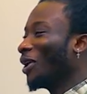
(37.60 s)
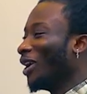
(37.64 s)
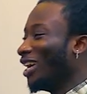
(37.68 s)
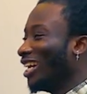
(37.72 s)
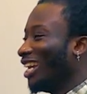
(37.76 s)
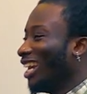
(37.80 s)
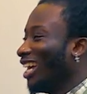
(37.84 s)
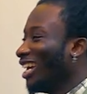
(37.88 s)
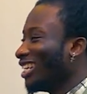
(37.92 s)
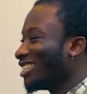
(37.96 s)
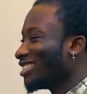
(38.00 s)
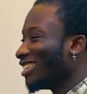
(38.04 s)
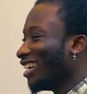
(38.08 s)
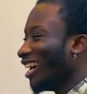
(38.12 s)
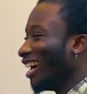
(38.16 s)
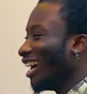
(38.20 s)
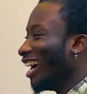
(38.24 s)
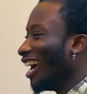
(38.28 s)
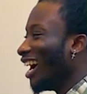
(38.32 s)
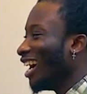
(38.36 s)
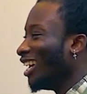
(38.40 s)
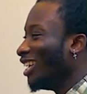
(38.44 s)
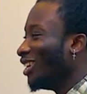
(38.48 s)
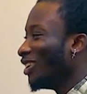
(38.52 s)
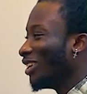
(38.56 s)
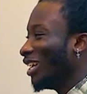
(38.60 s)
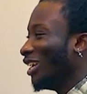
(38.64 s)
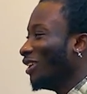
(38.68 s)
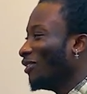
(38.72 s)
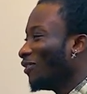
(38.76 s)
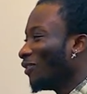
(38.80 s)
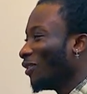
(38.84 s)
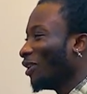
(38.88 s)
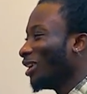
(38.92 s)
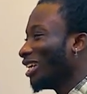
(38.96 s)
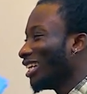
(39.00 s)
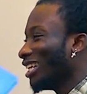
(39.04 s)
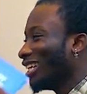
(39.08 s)
colleagues are
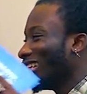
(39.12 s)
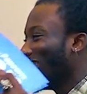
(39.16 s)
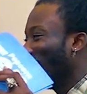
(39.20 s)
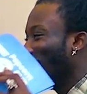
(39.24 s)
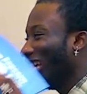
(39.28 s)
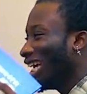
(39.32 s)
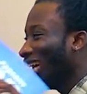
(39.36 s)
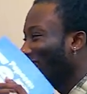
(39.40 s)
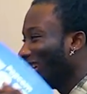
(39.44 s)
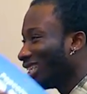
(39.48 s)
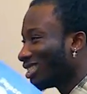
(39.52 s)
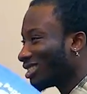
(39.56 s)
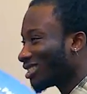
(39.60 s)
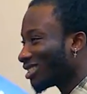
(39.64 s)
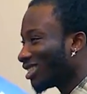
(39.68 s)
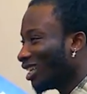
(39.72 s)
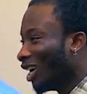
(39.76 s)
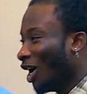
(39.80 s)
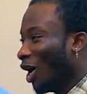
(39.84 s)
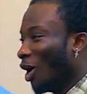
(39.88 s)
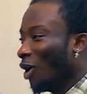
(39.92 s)
looking for gigs,